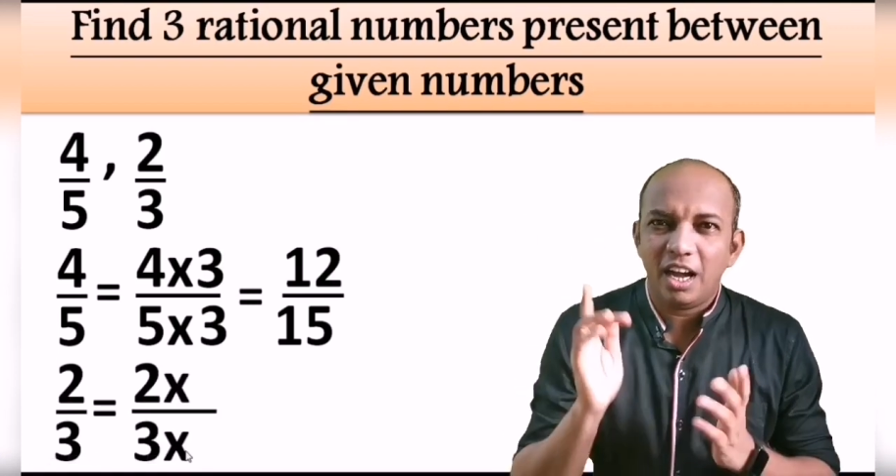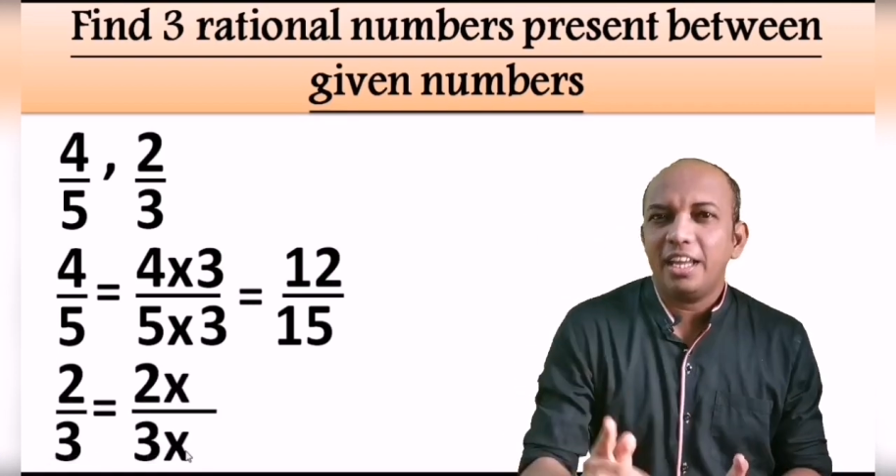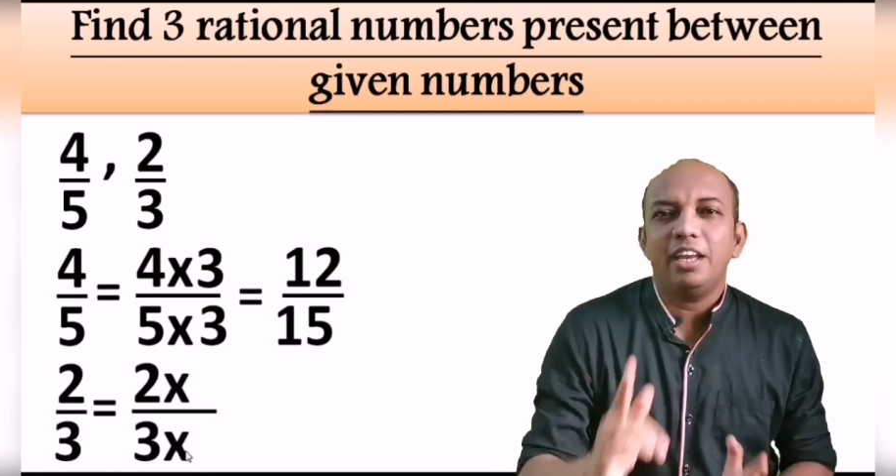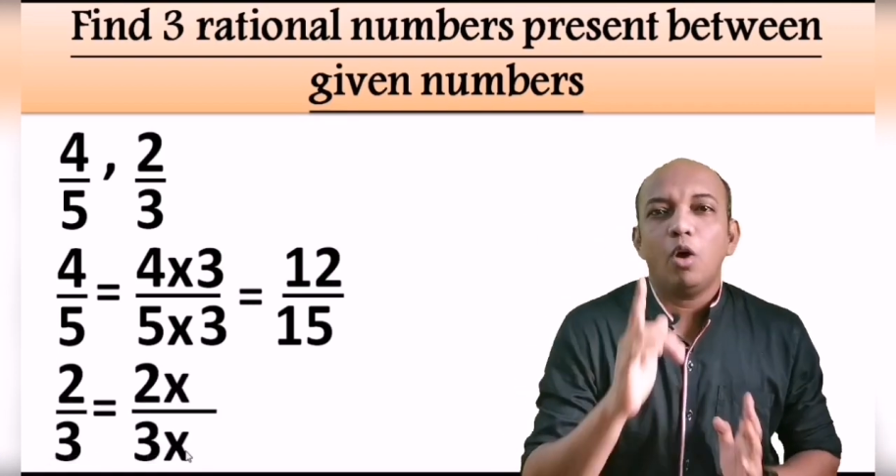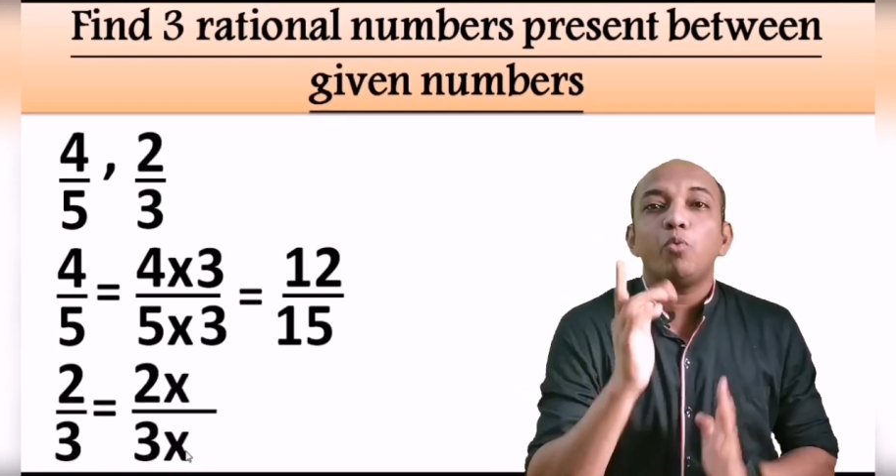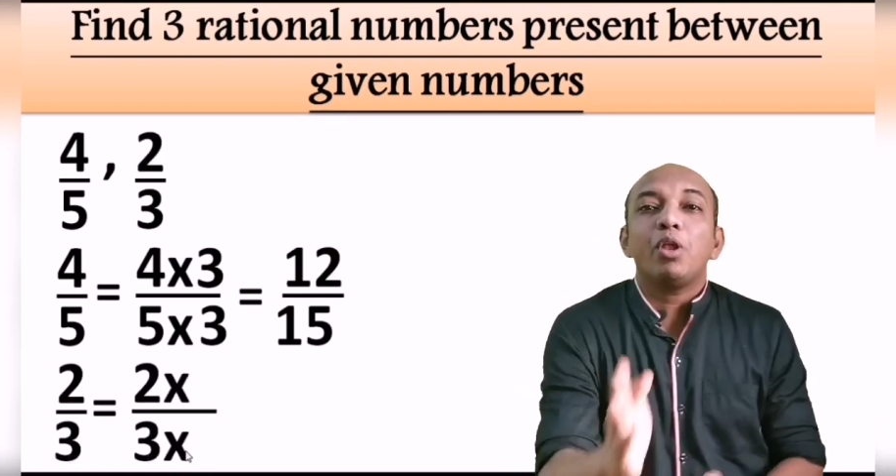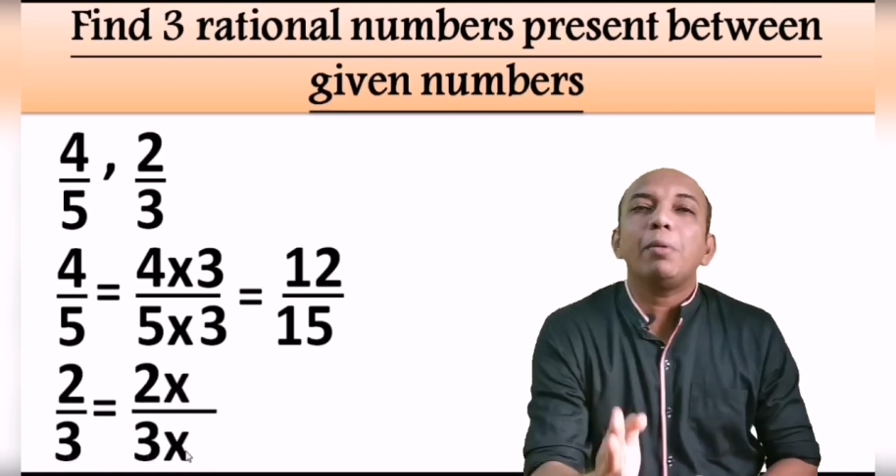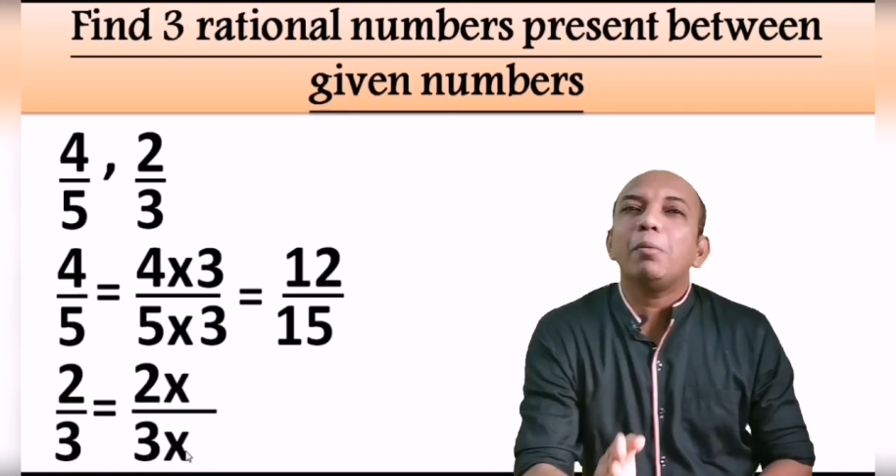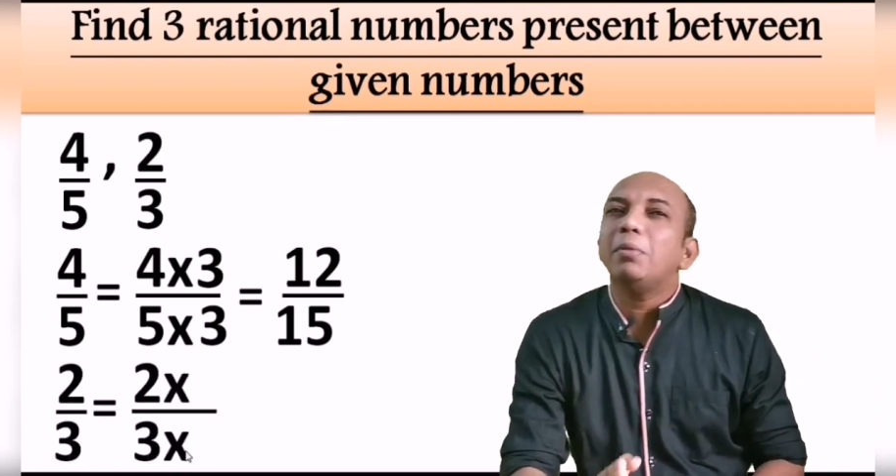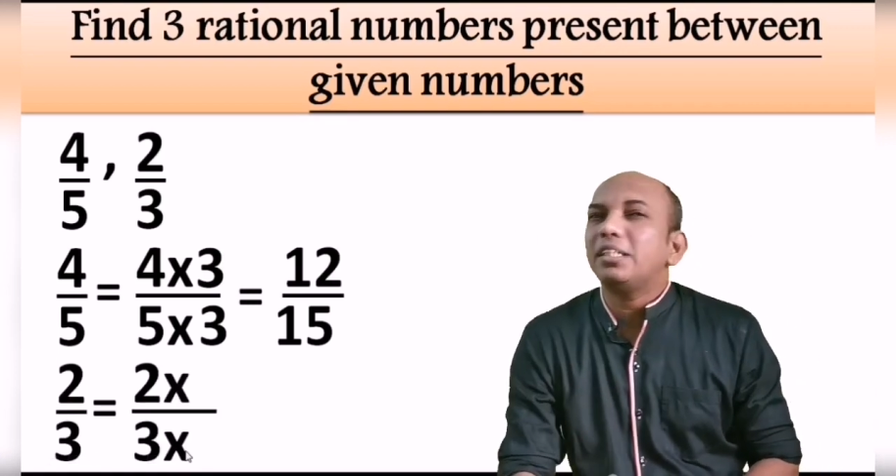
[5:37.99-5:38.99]
again
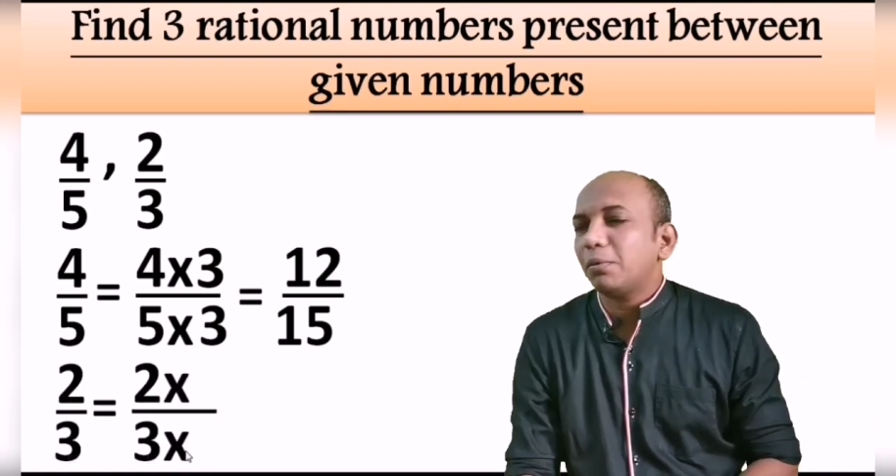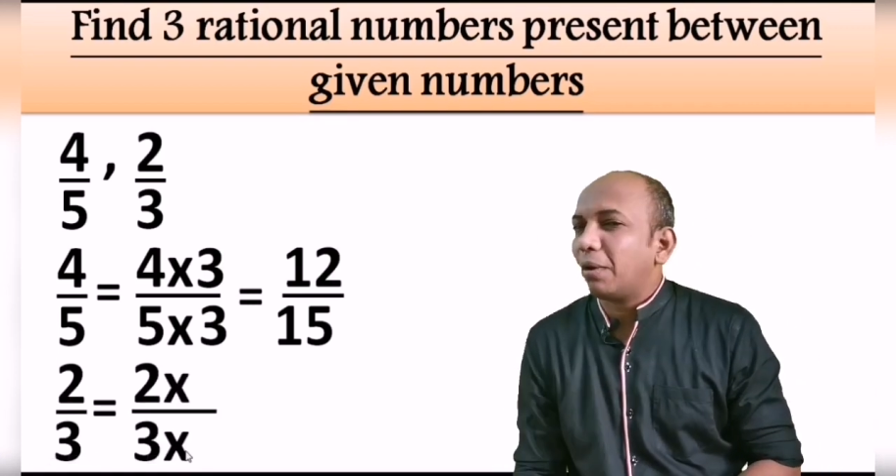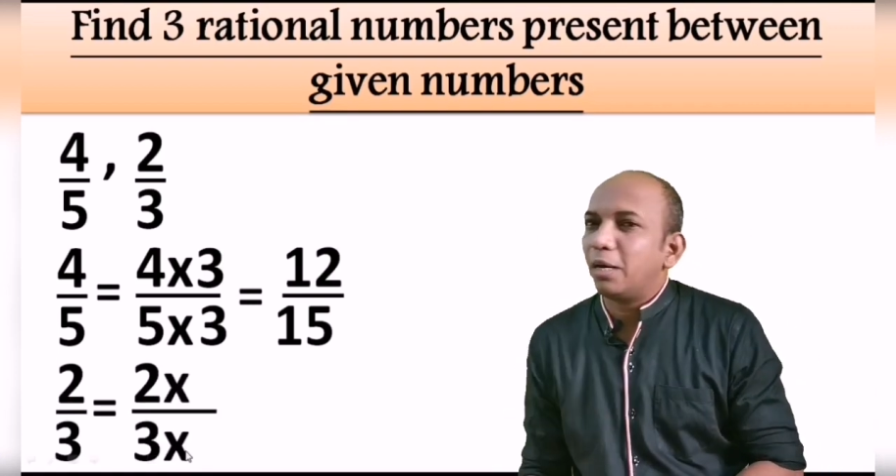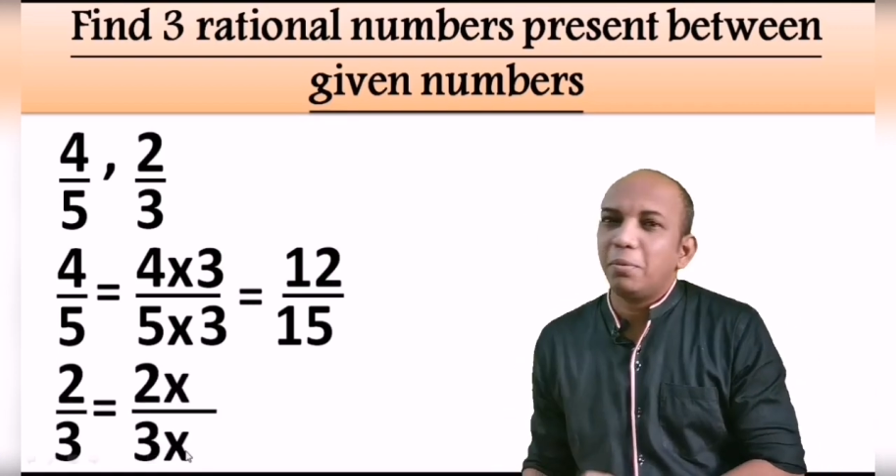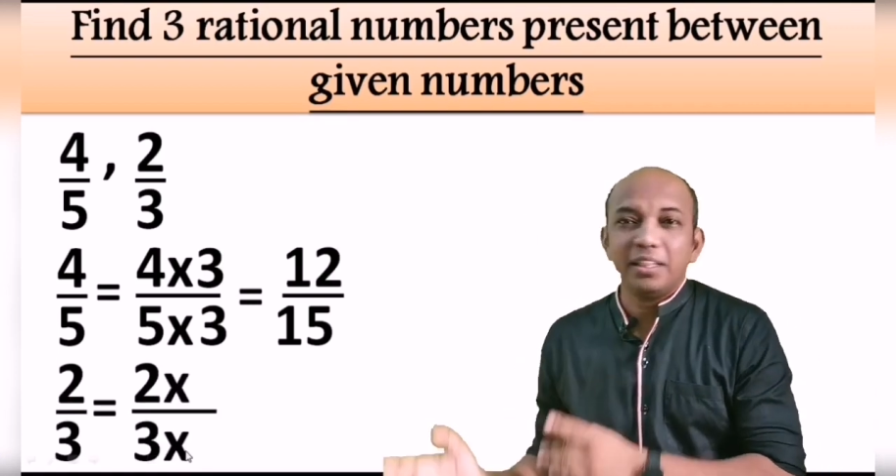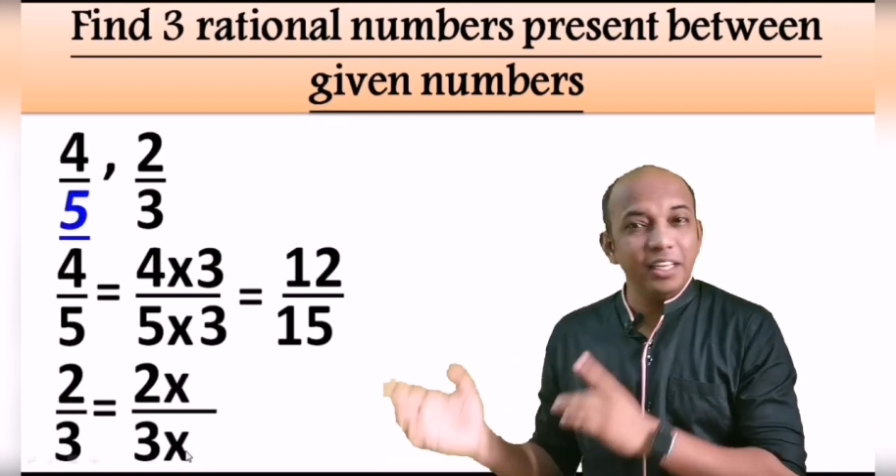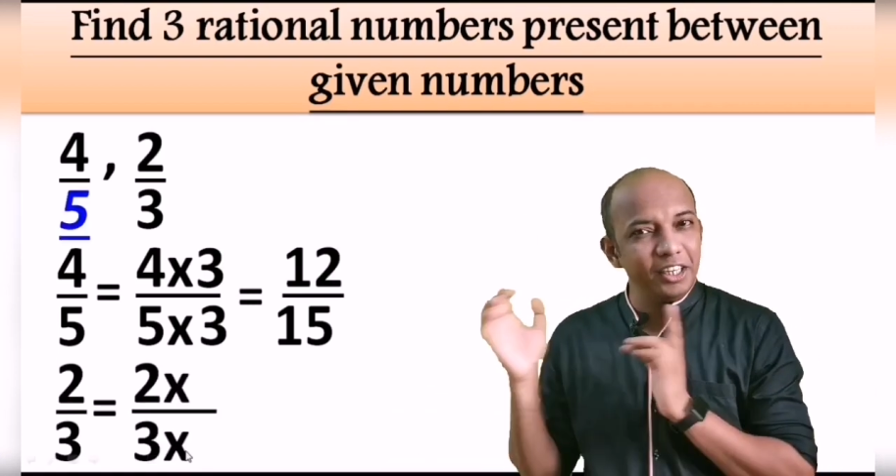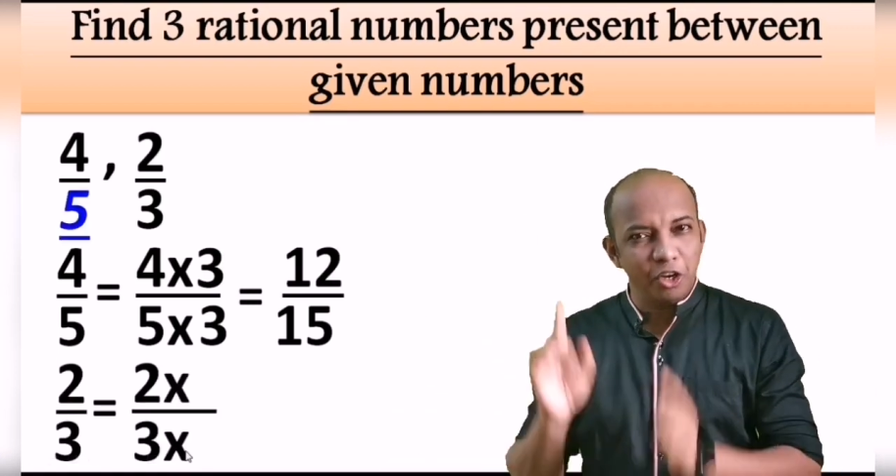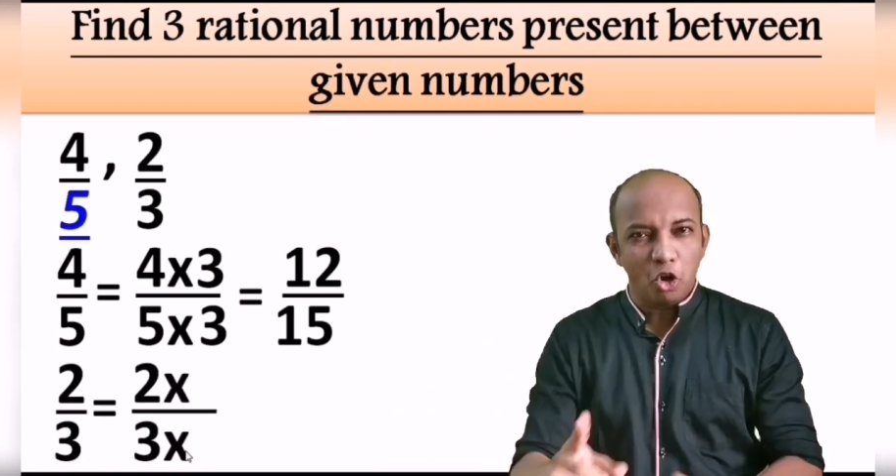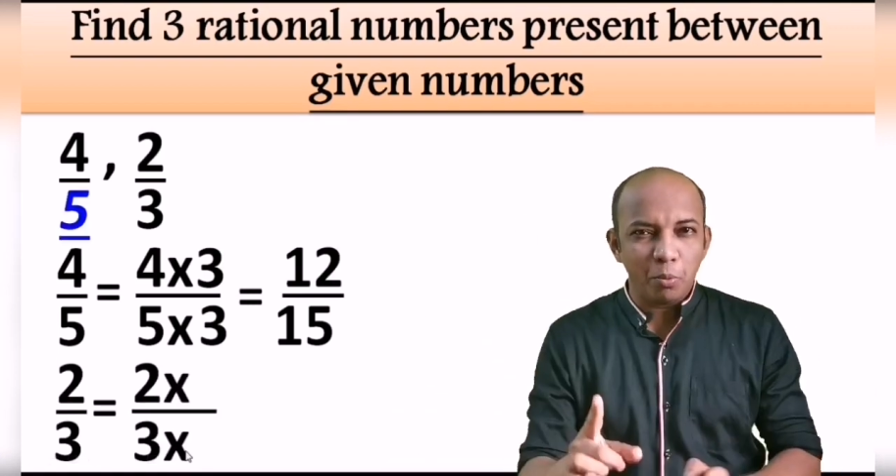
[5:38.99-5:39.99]
will be multiplied by
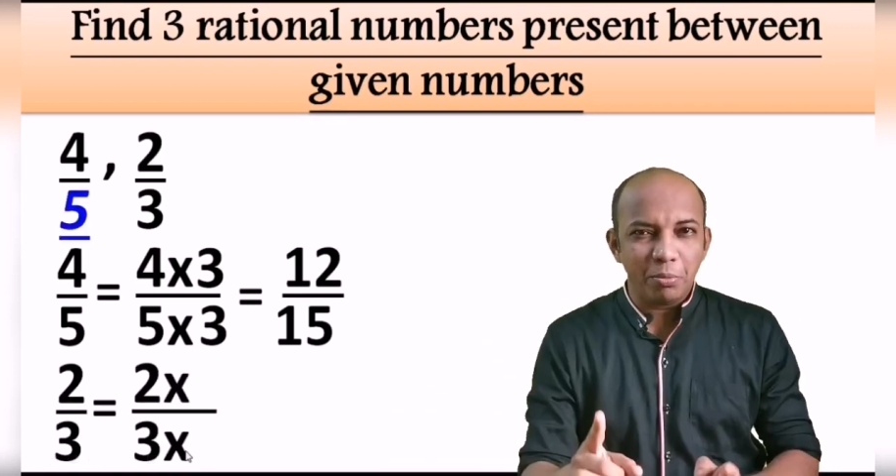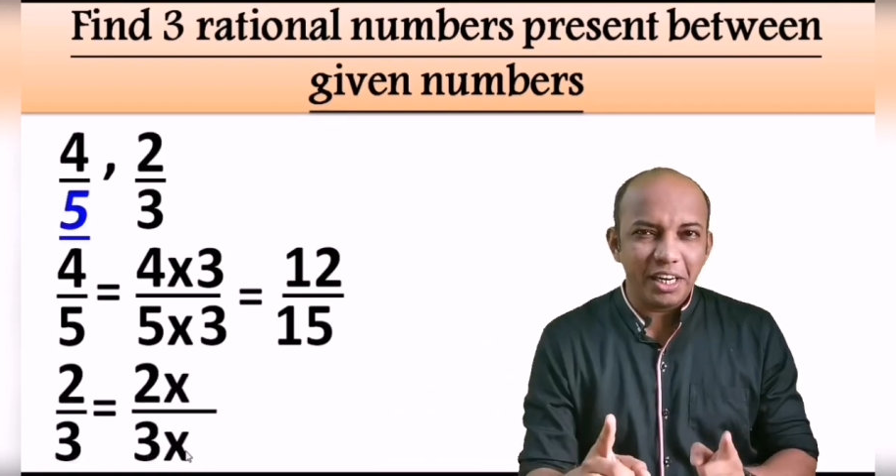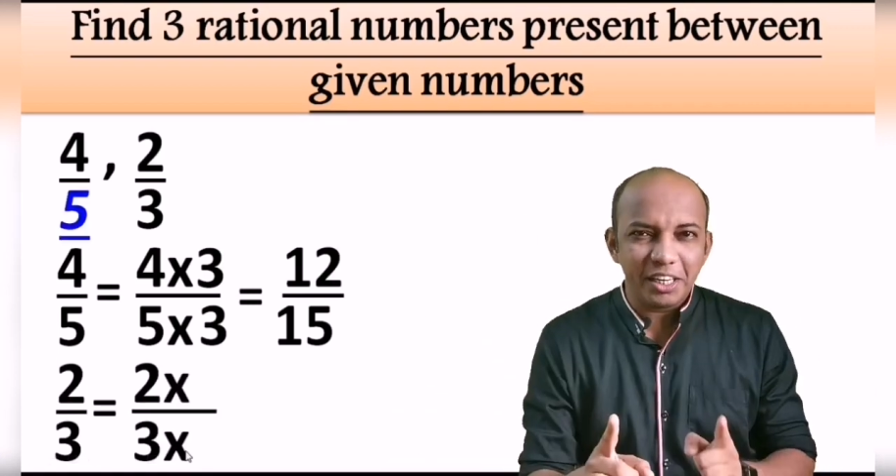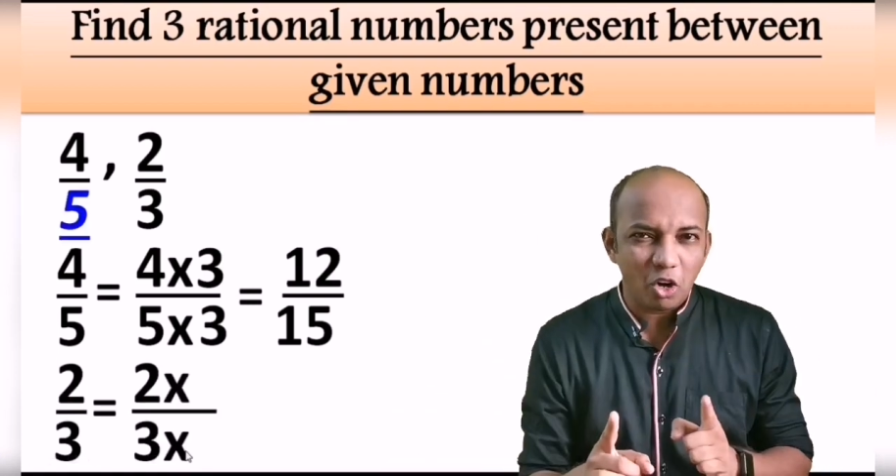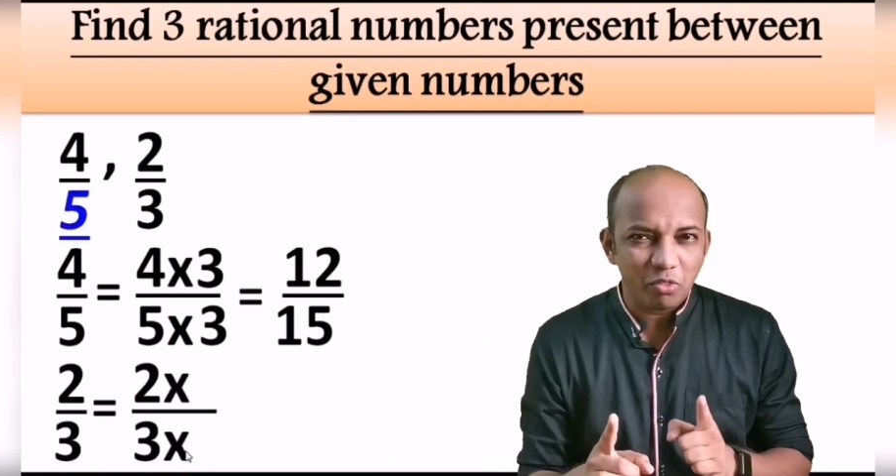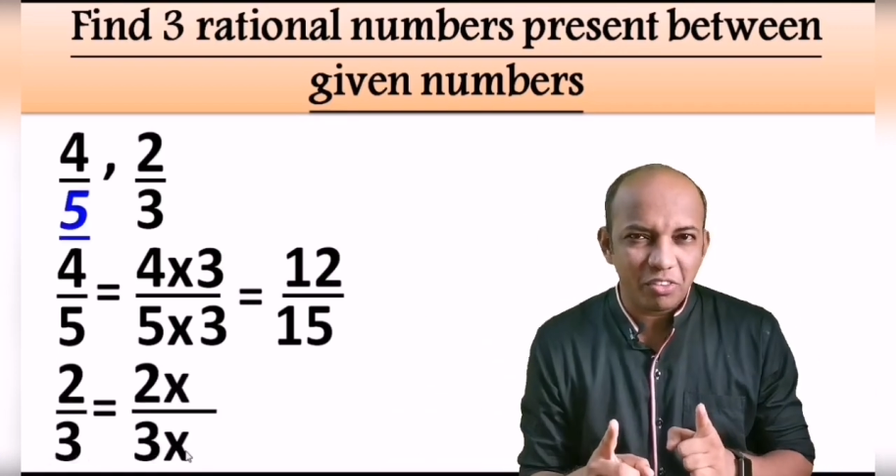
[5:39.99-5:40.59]
the denominator